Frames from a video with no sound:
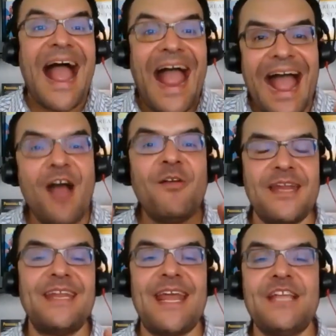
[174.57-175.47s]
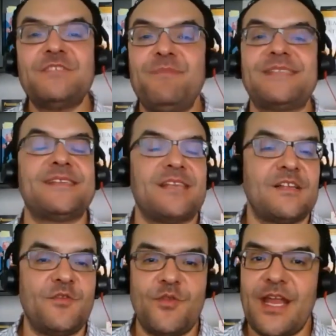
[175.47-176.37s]
How can an agent be
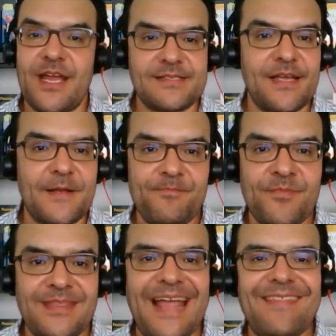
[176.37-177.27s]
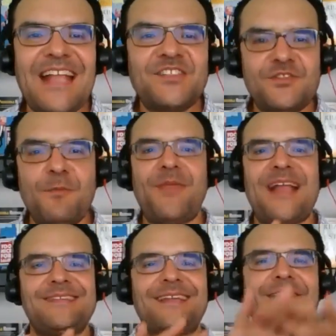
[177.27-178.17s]
successful with an ISA?
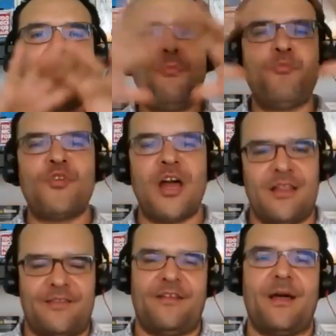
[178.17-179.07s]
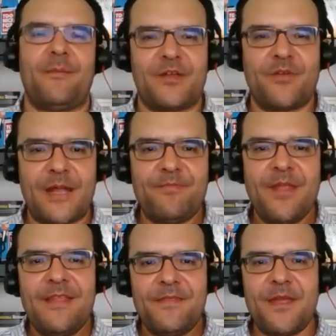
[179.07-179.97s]
That's like the umbrella topic, right?
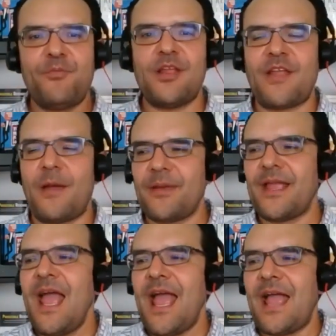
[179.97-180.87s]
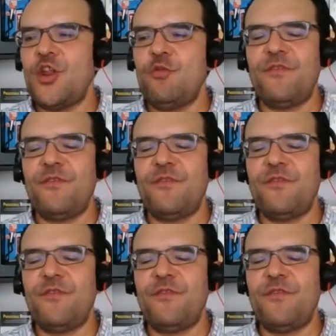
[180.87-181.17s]
The umbrella topic. And,